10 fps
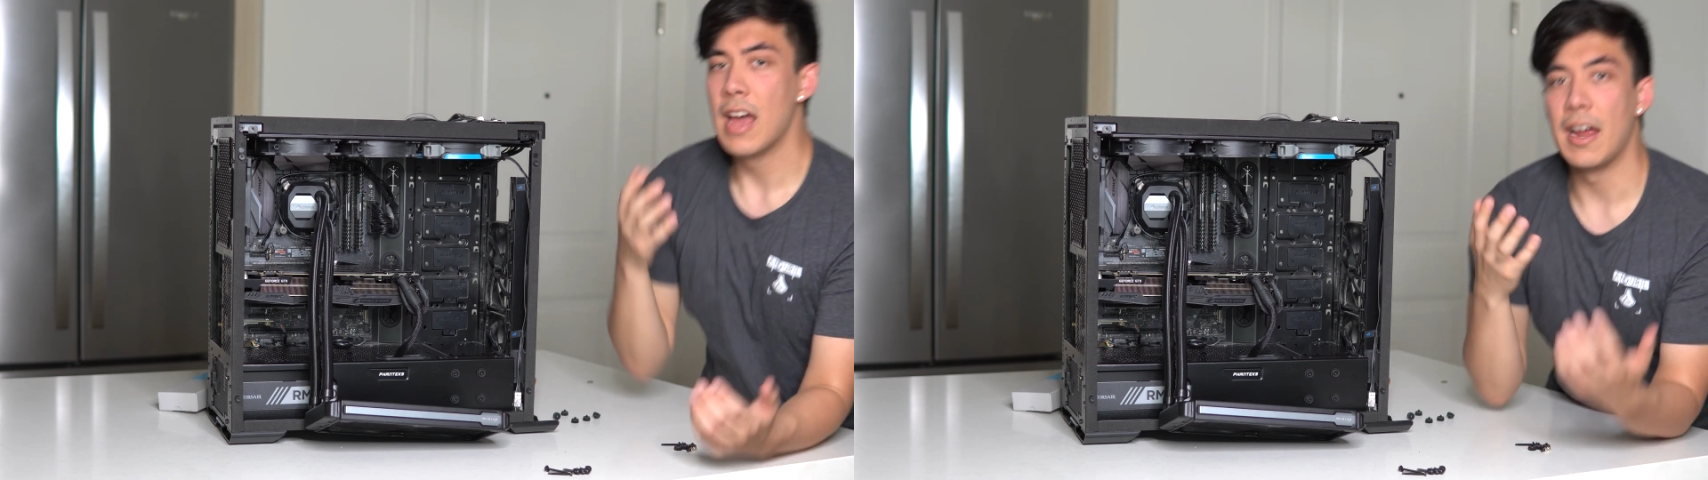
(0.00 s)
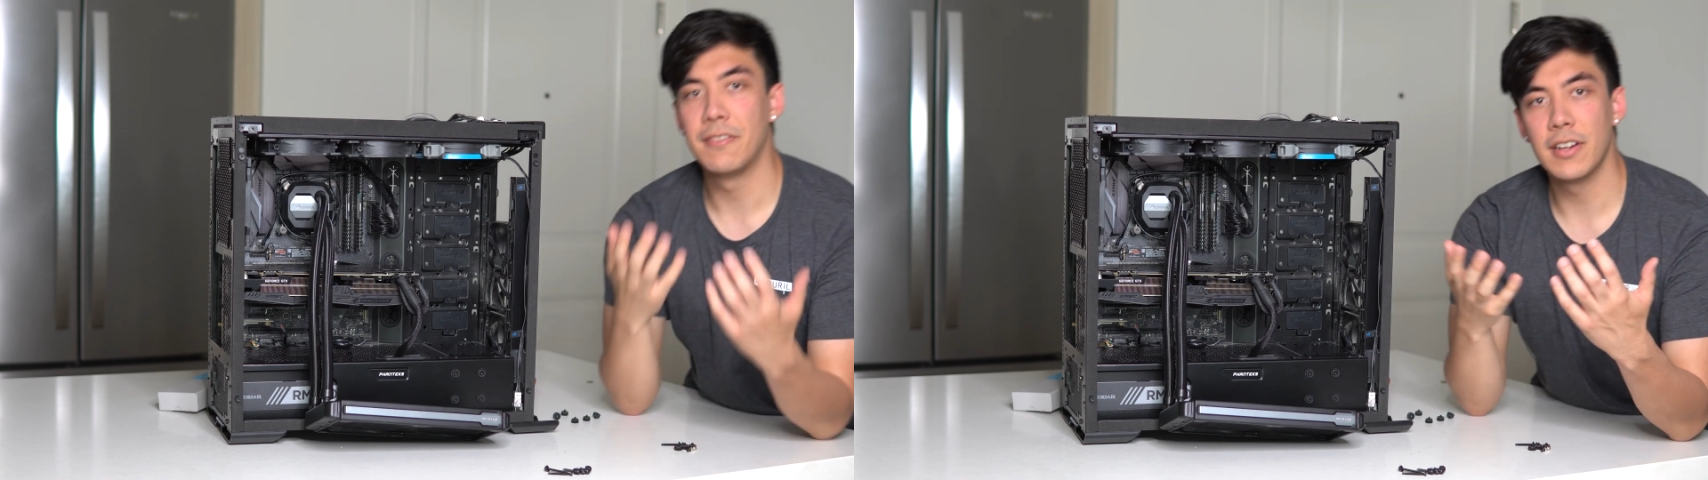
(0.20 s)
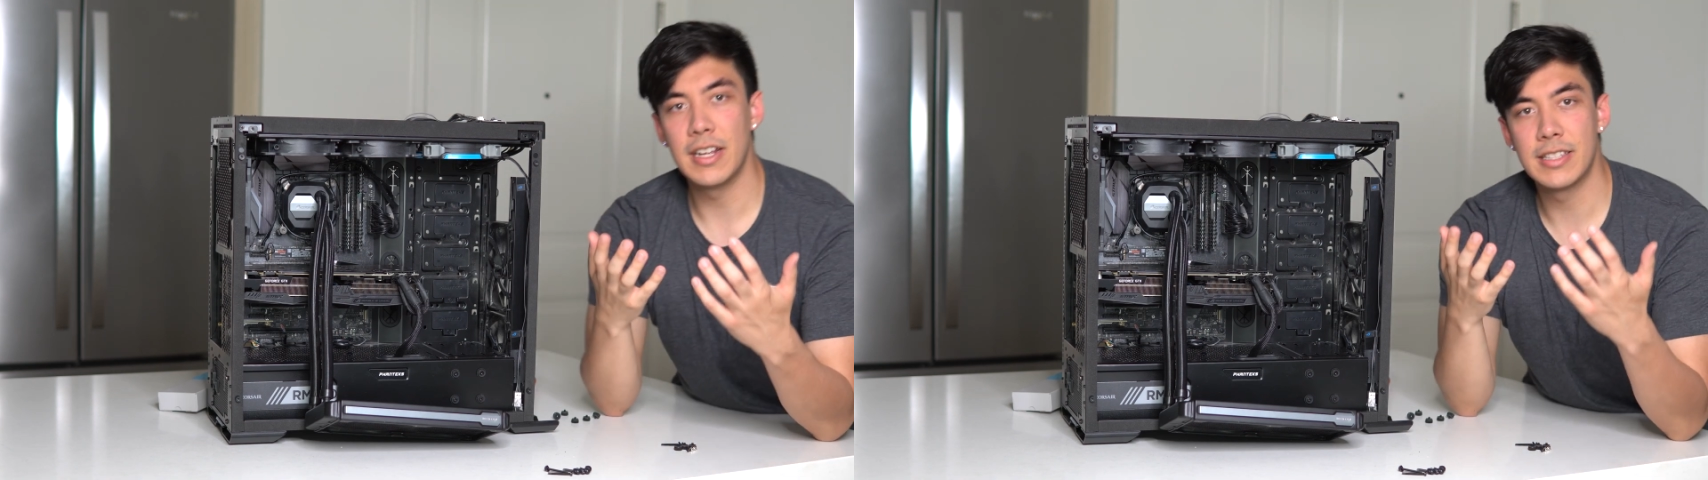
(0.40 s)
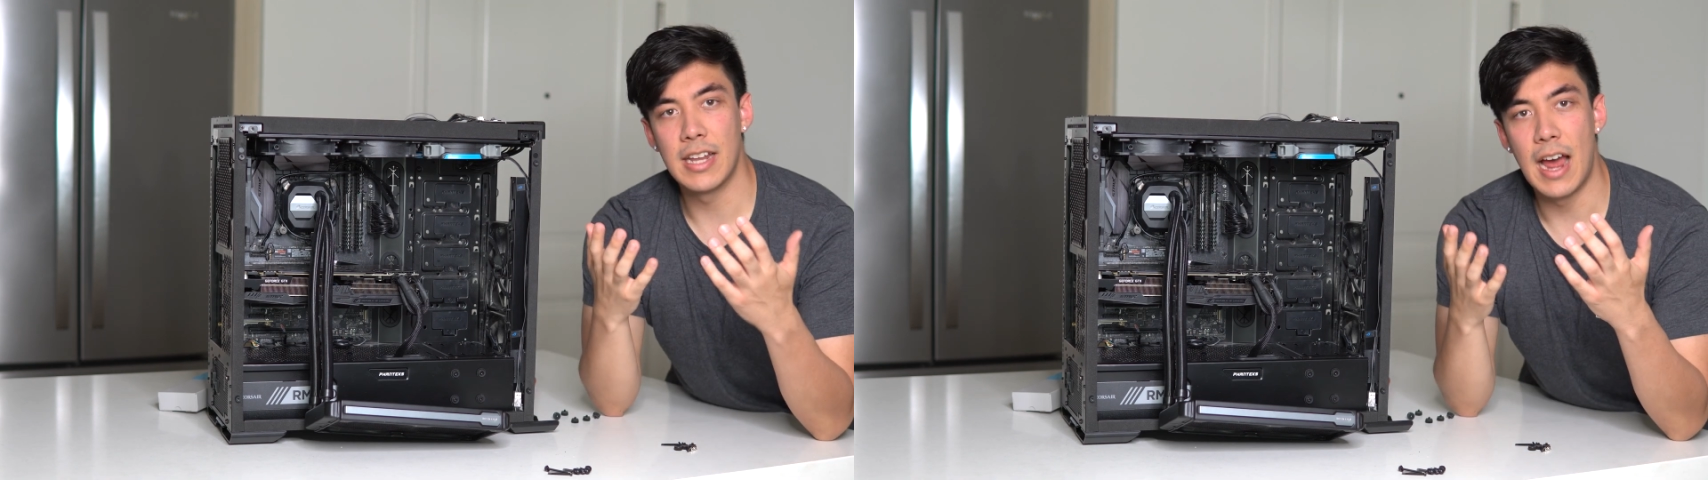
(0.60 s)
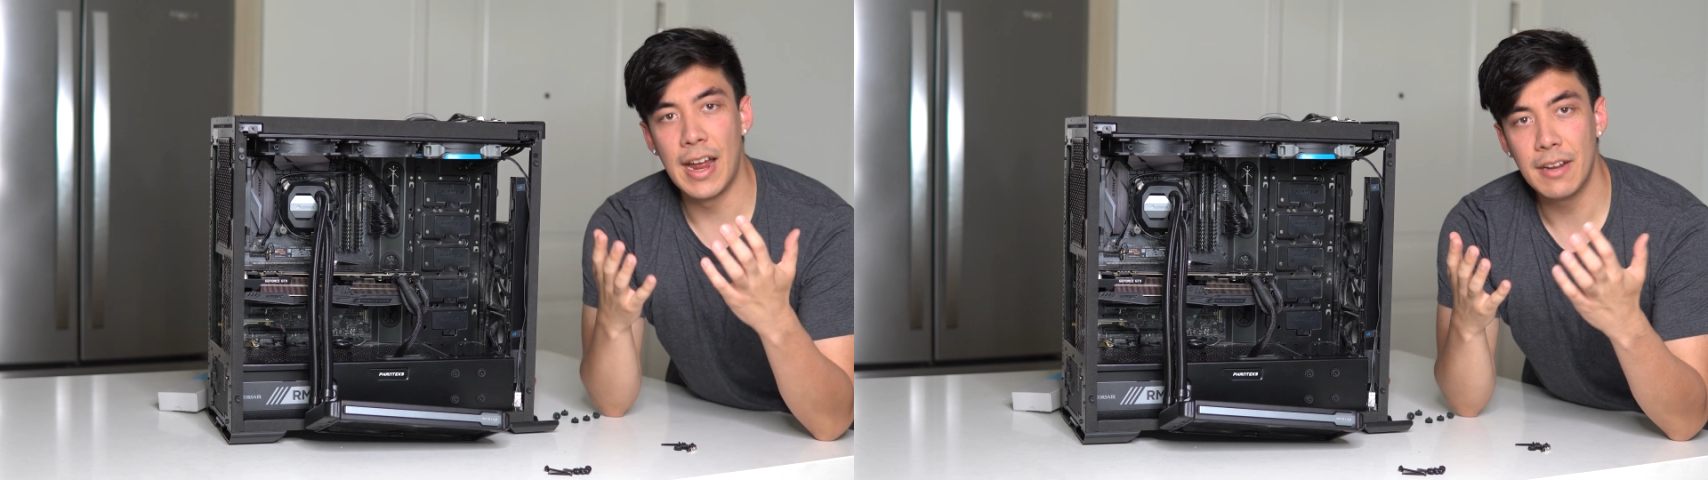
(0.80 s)
I've realized
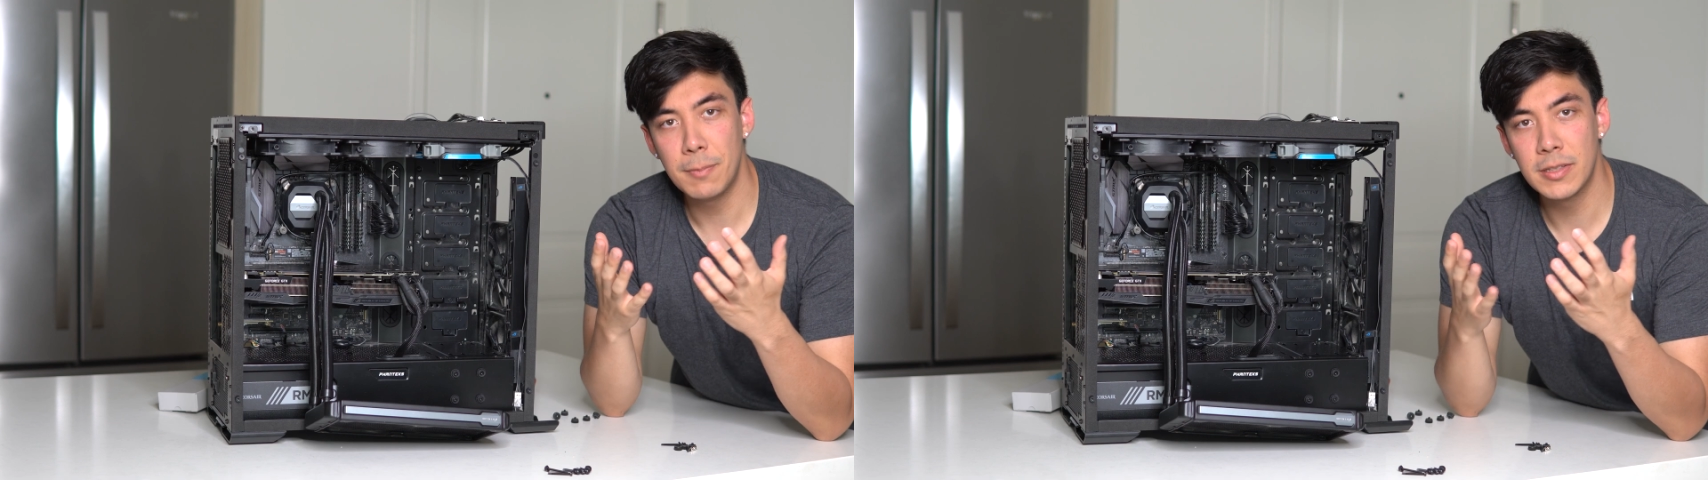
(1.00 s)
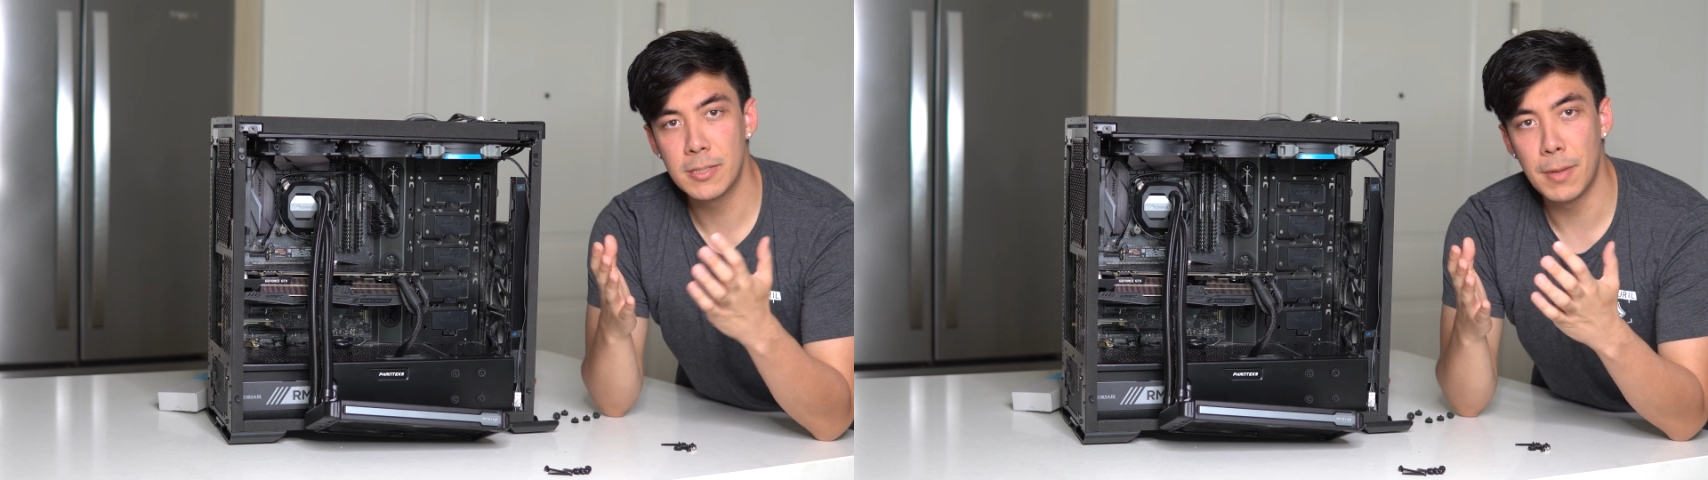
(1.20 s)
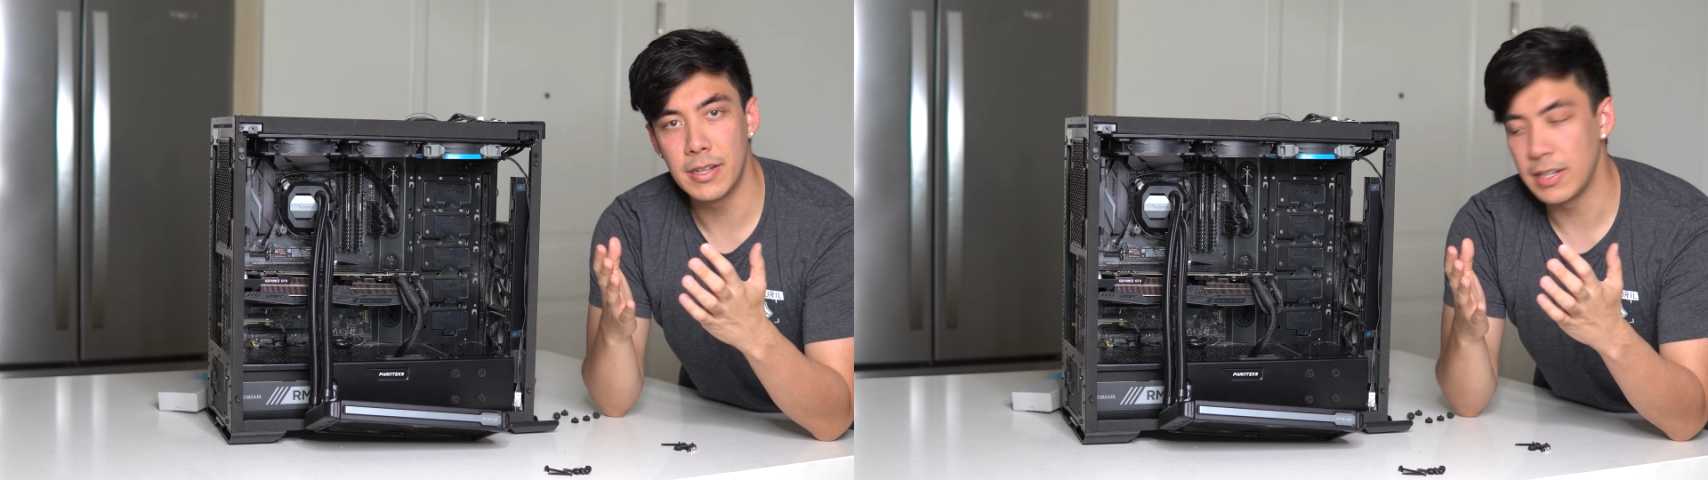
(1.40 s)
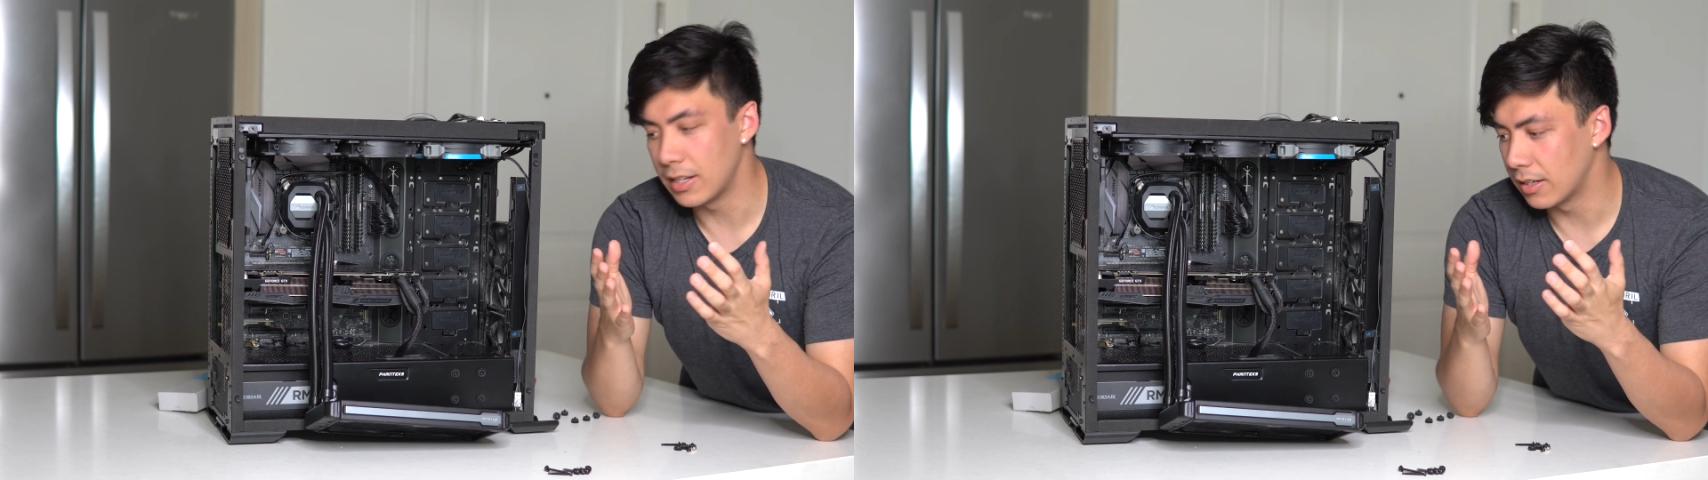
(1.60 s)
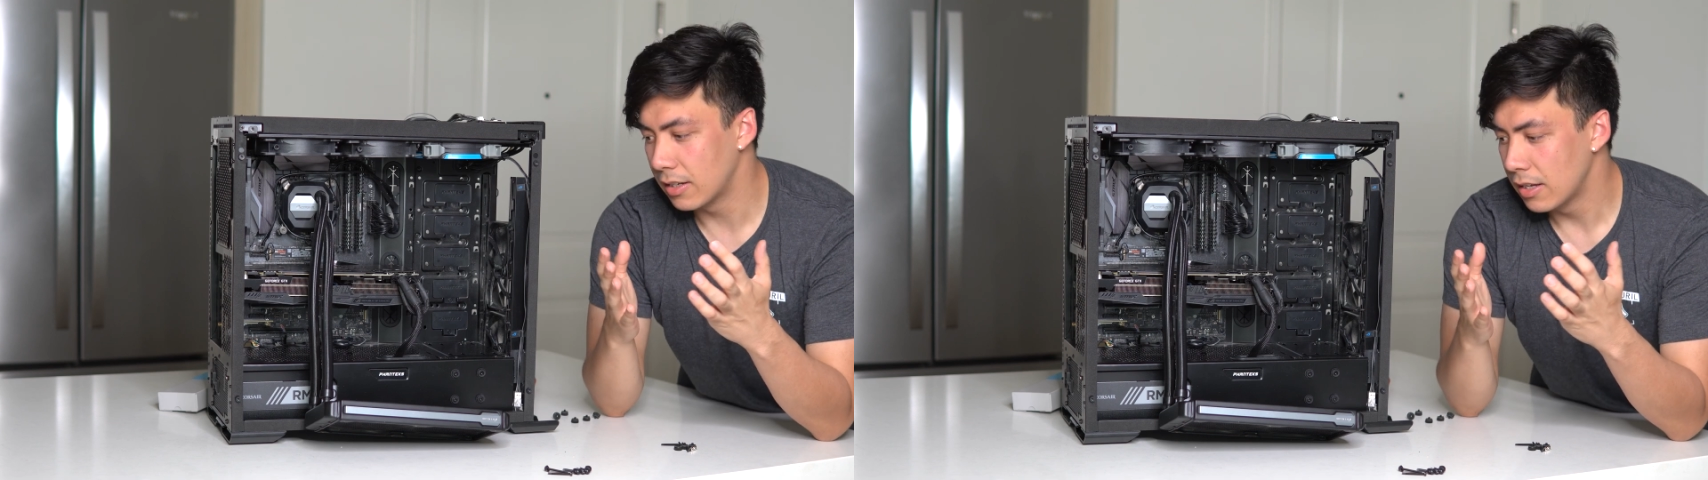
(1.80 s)
that I have been
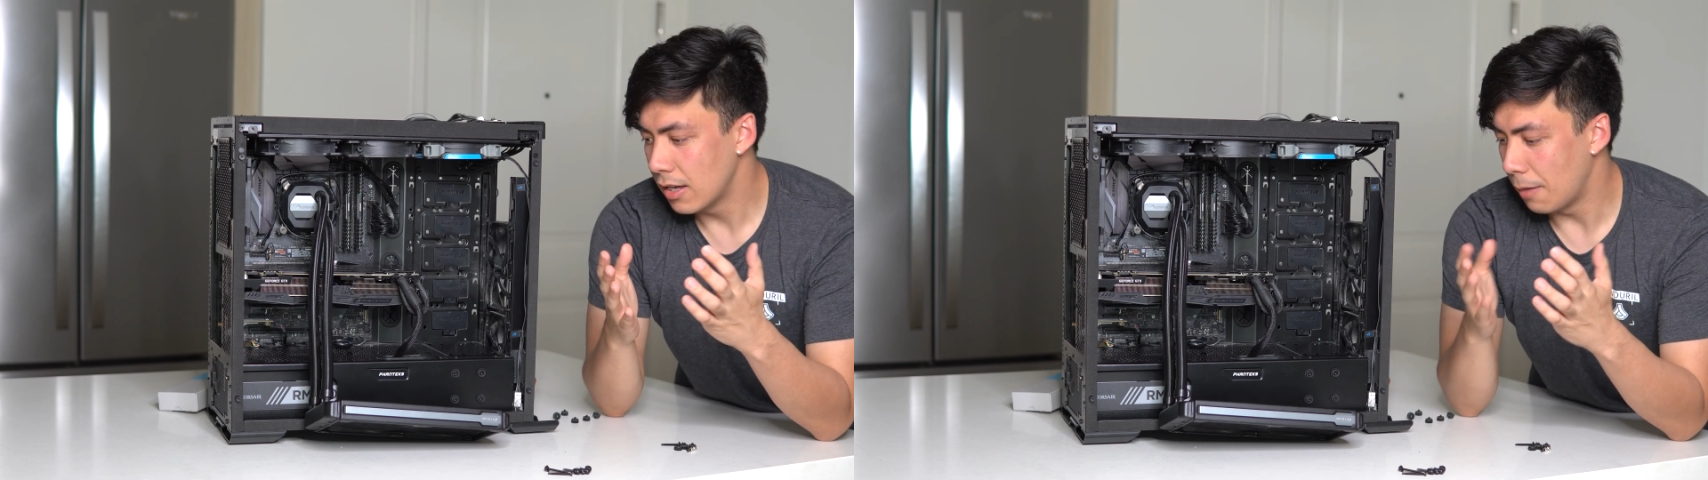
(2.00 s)
spending